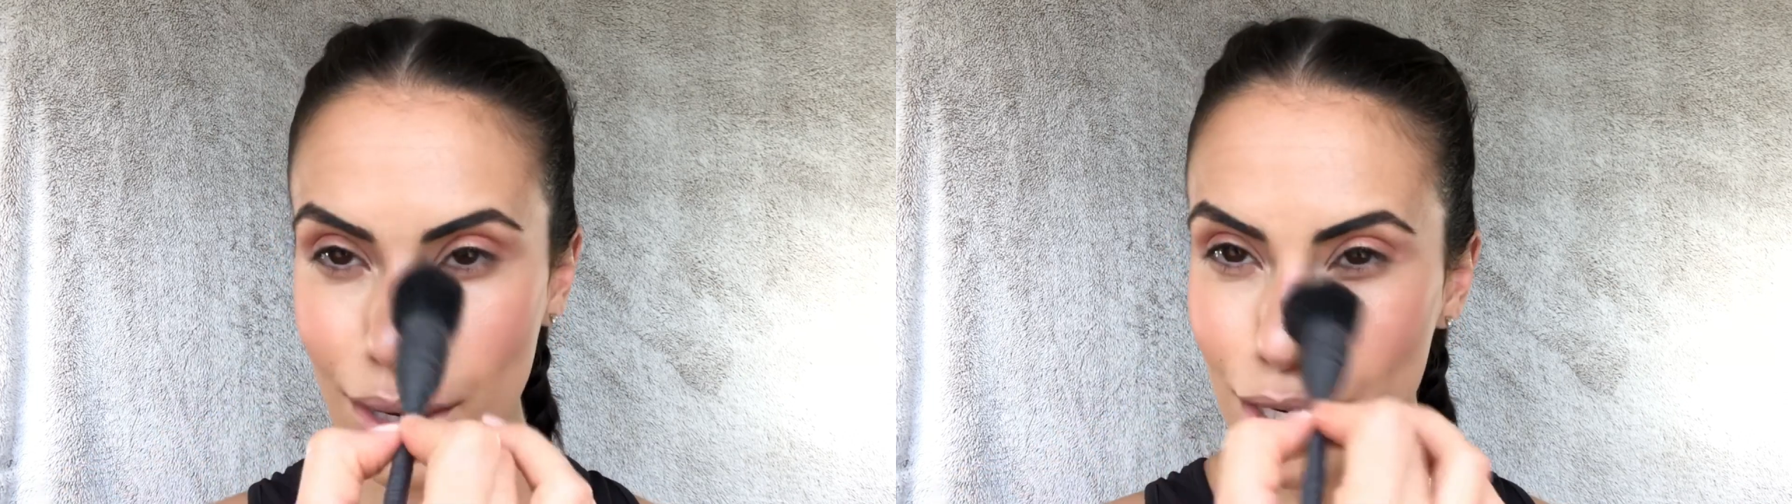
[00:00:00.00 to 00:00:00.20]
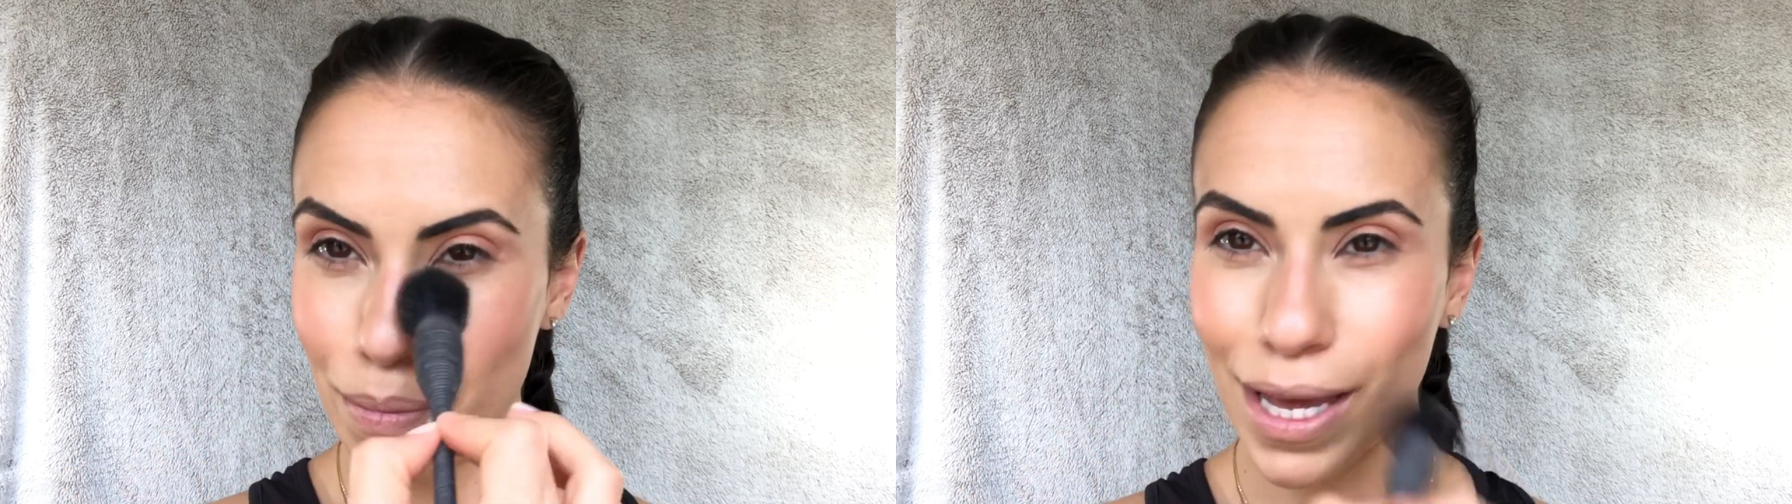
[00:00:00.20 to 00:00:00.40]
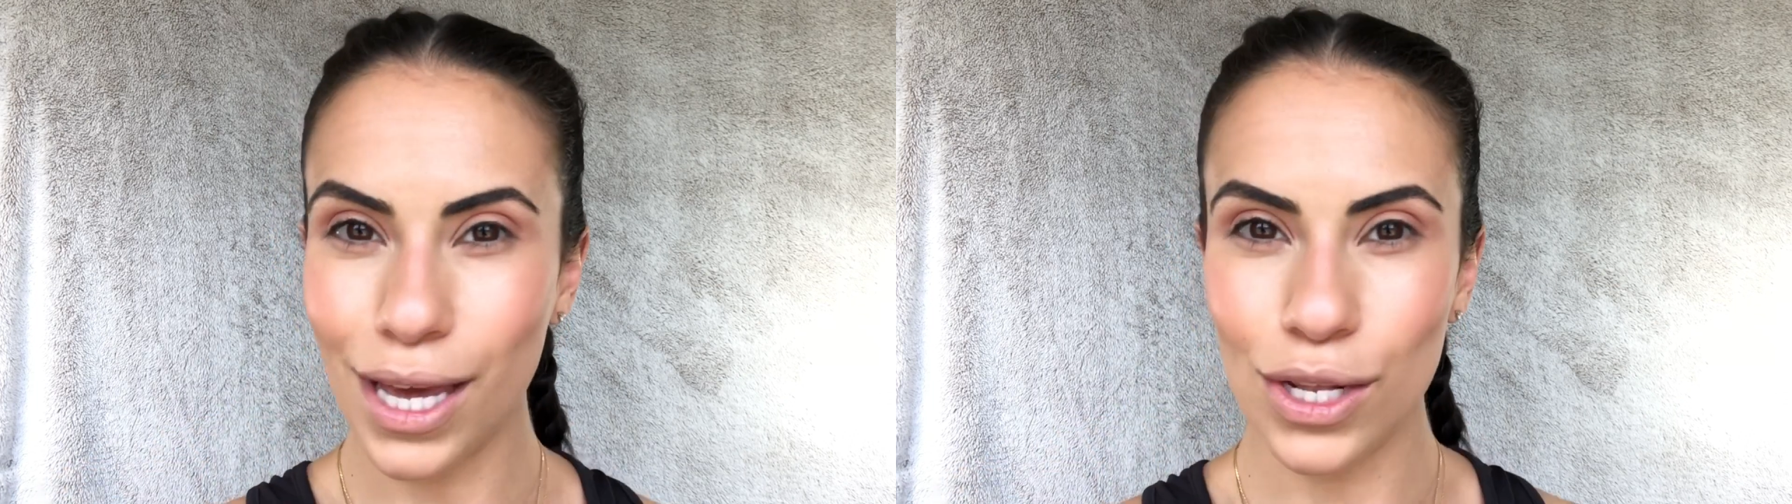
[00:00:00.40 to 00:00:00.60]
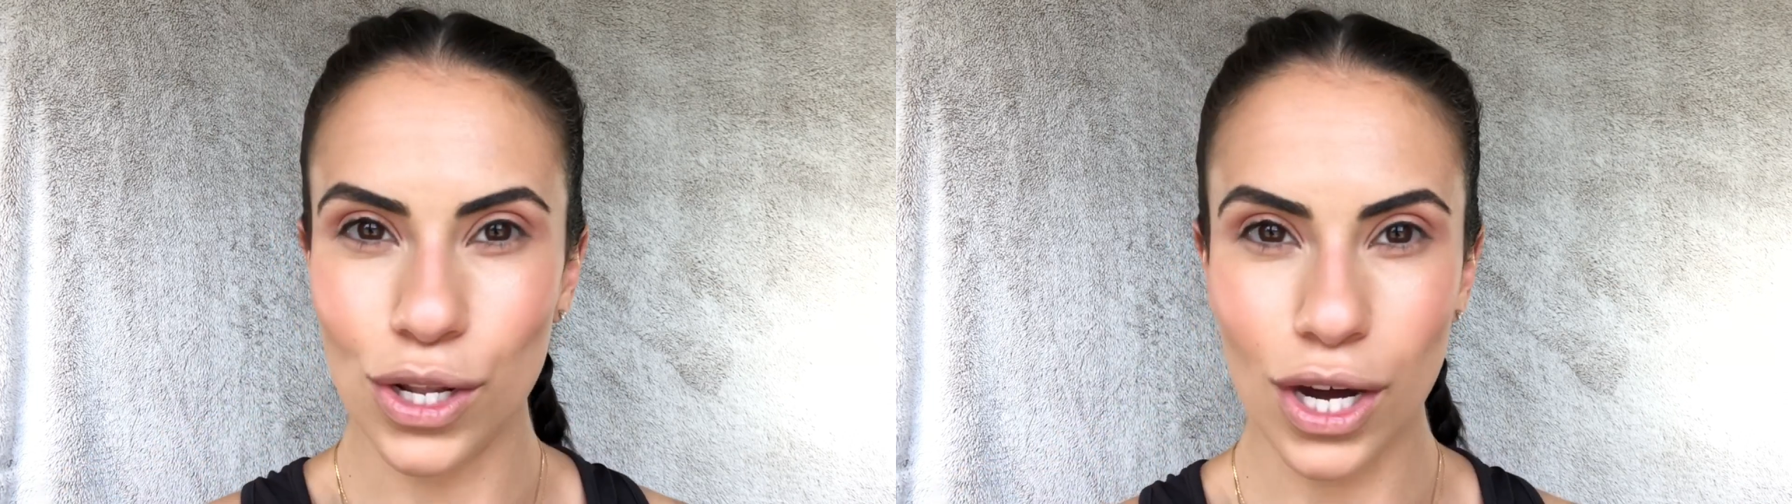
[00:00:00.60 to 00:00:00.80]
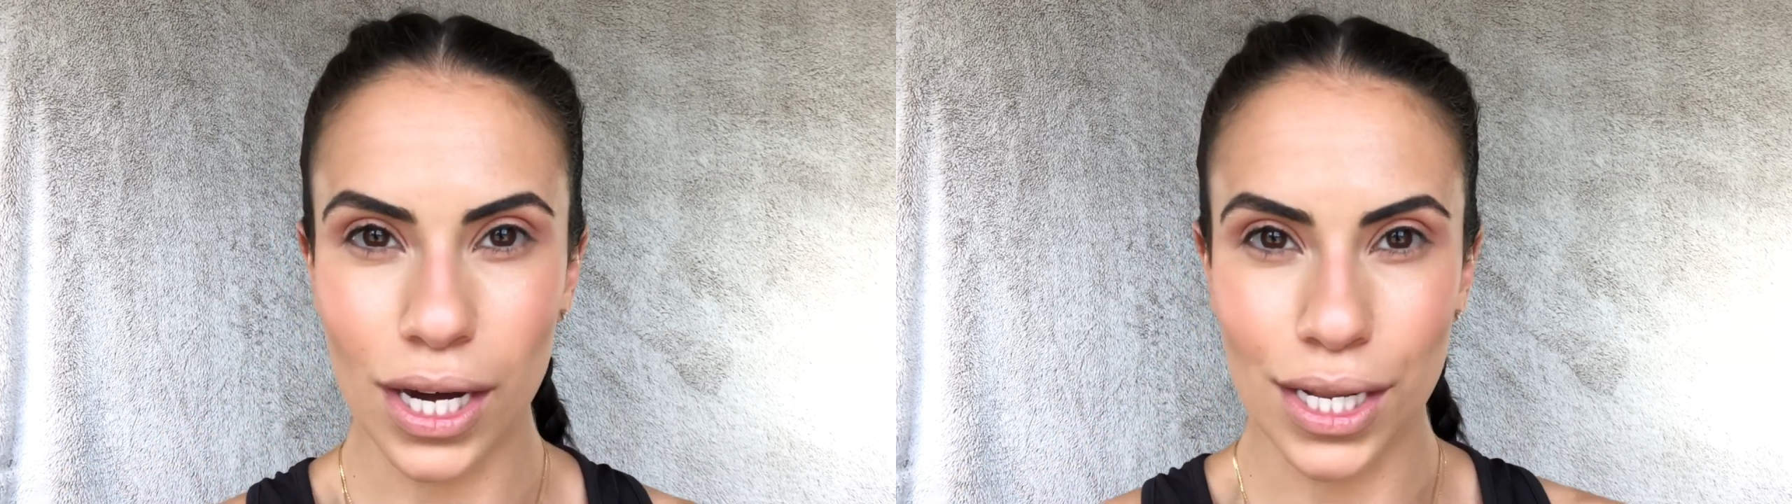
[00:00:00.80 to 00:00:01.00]
to make it
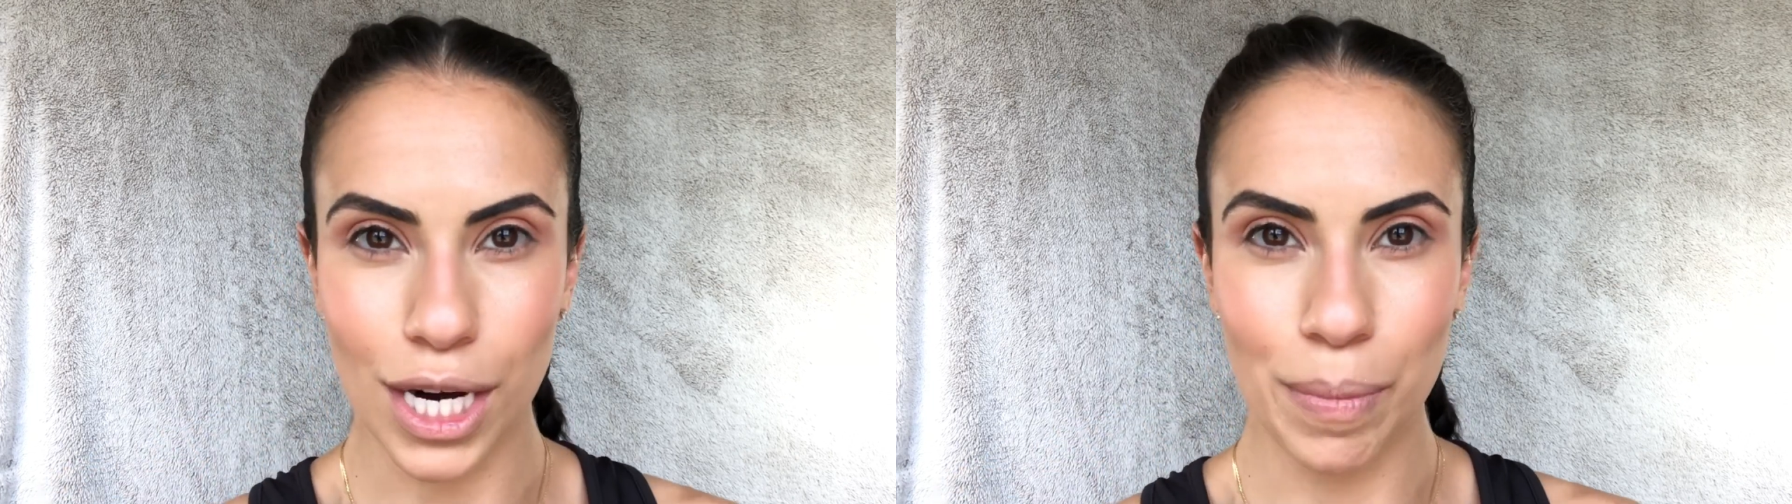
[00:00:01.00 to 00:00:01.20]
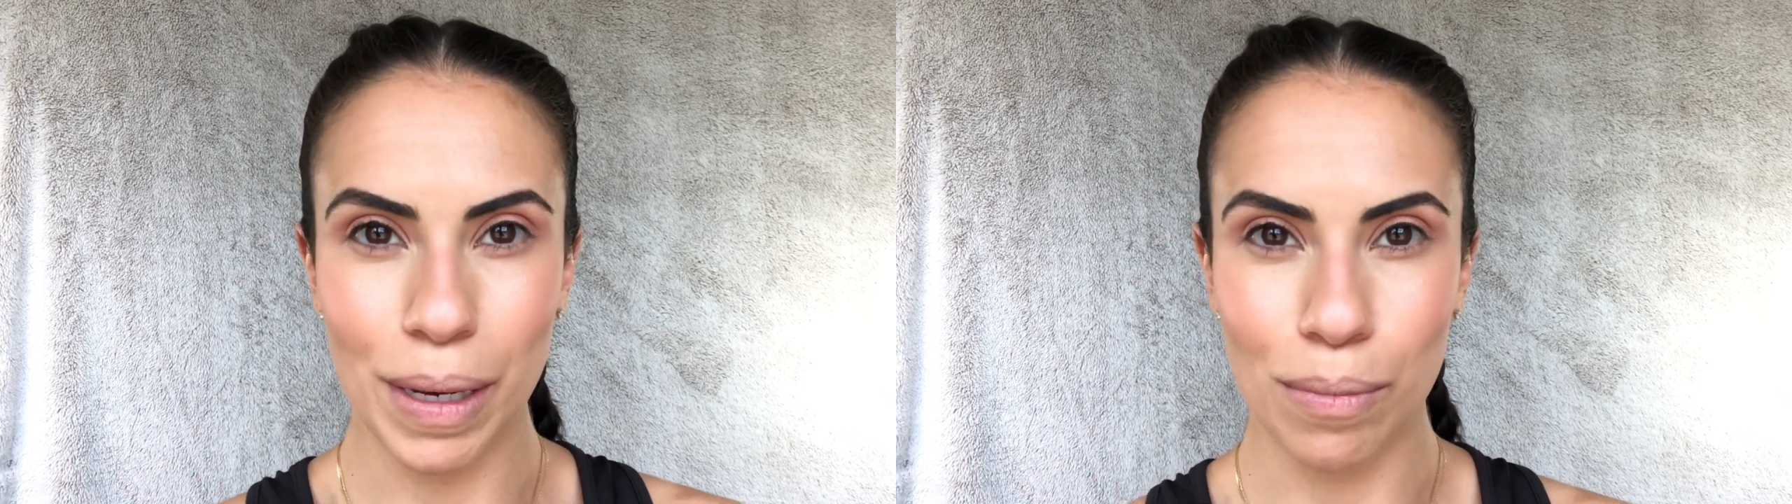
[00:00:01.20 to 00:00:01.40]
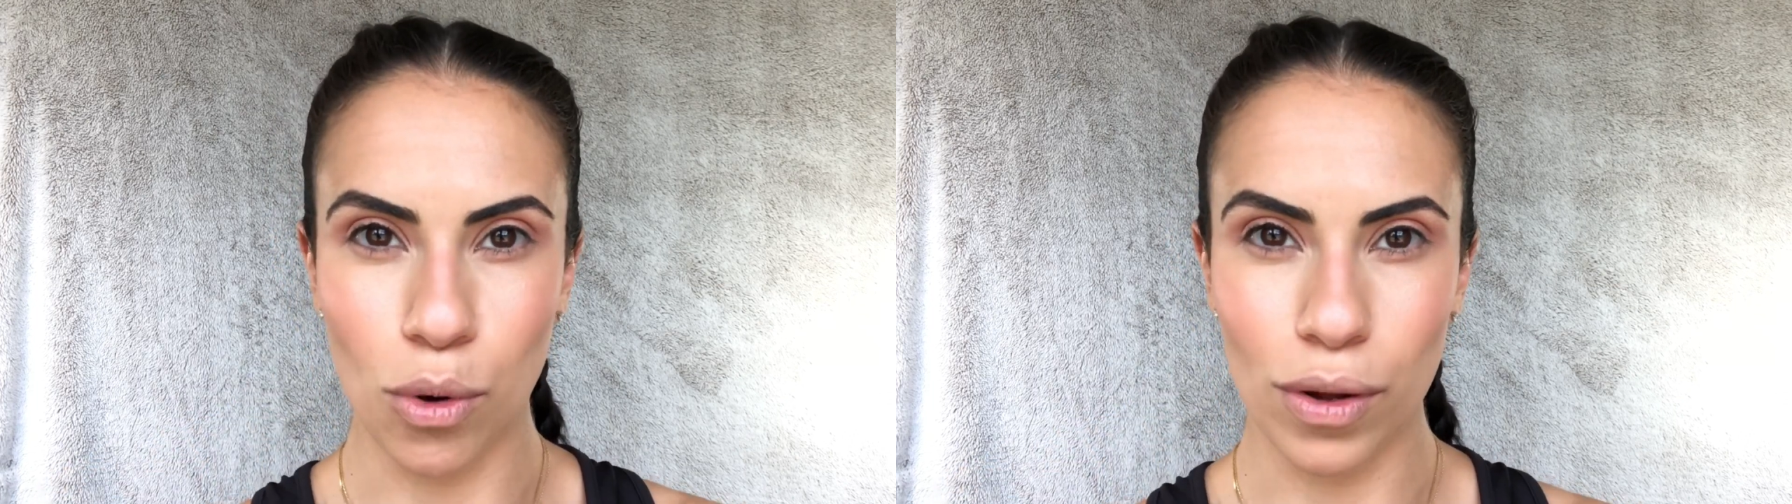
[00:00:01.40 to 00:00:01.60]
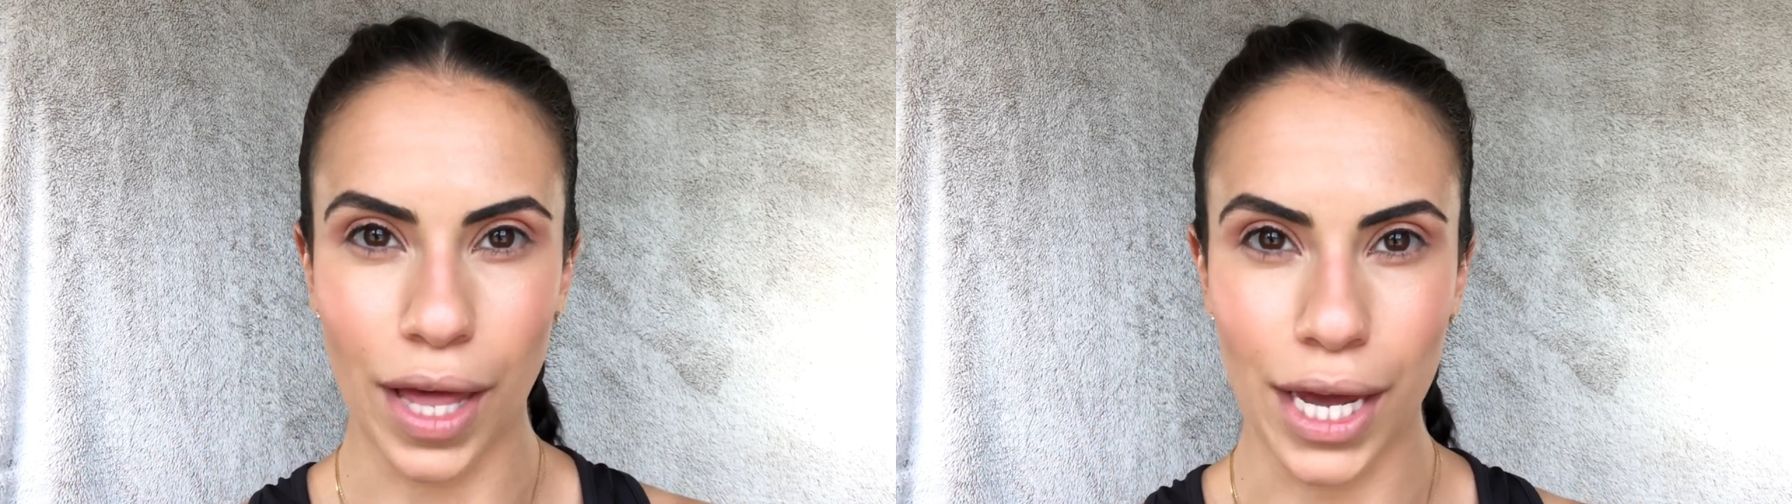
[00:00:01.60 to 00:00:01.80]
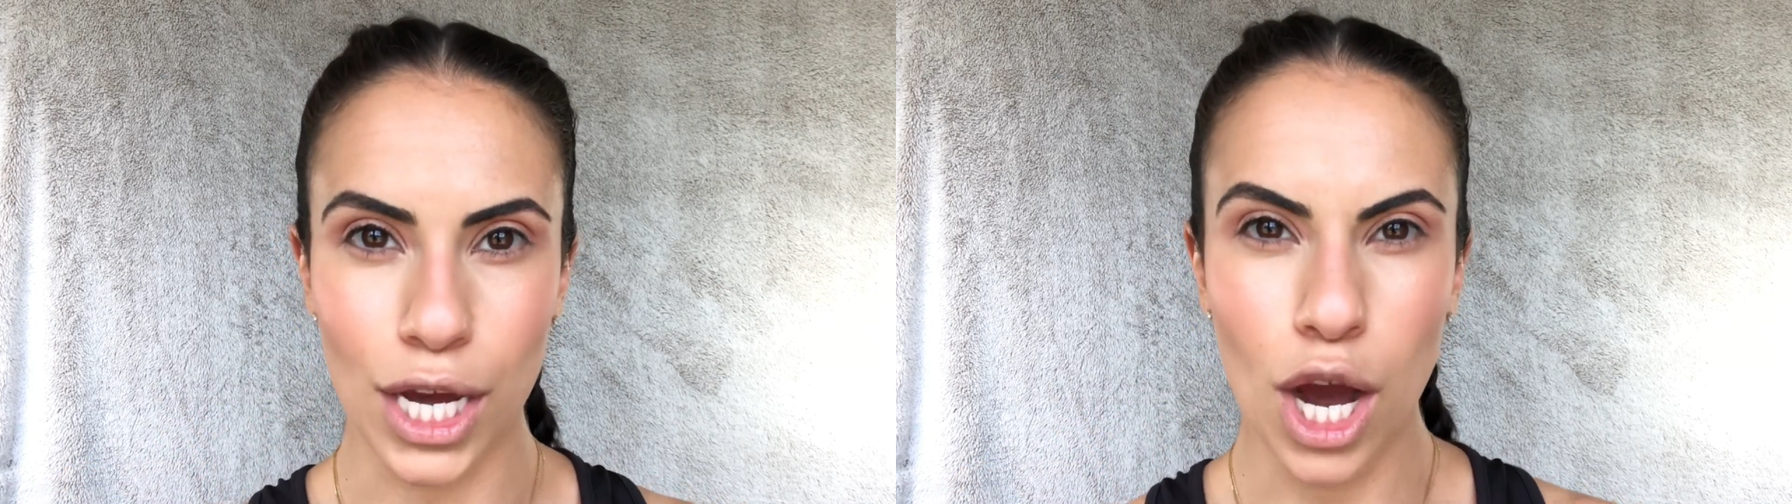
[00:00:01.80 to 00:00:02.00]
look a little bit more
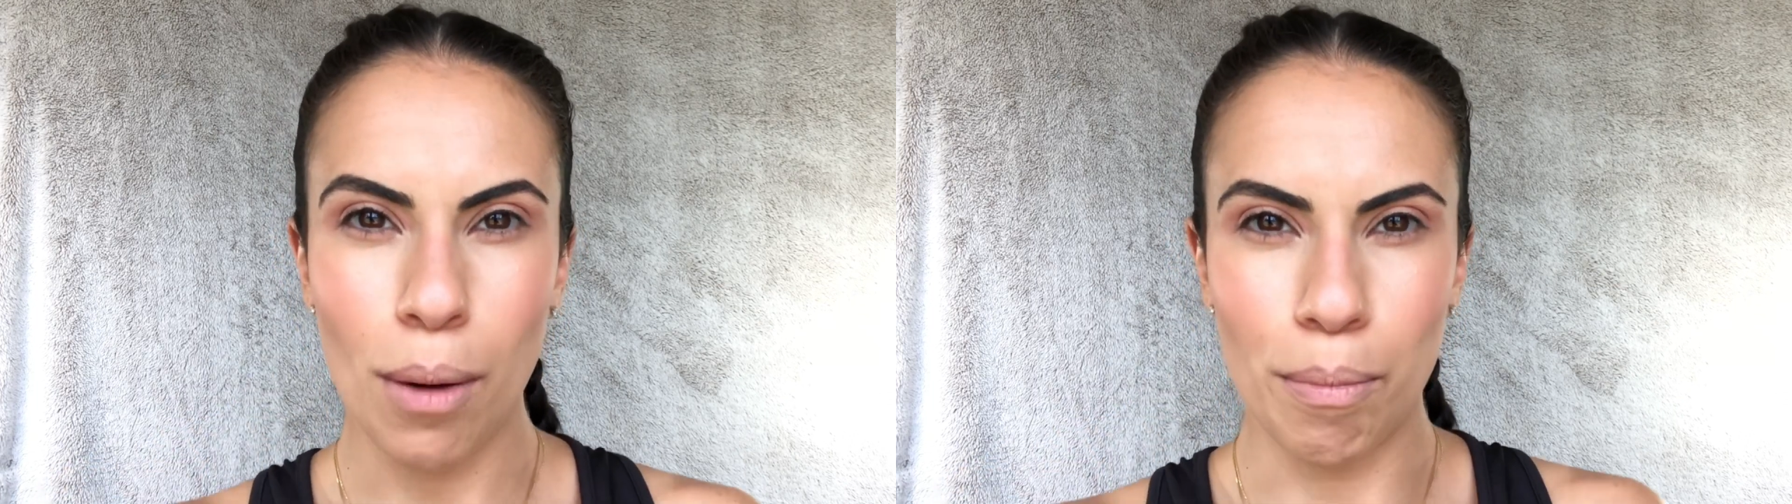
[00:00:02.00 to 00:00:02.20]
like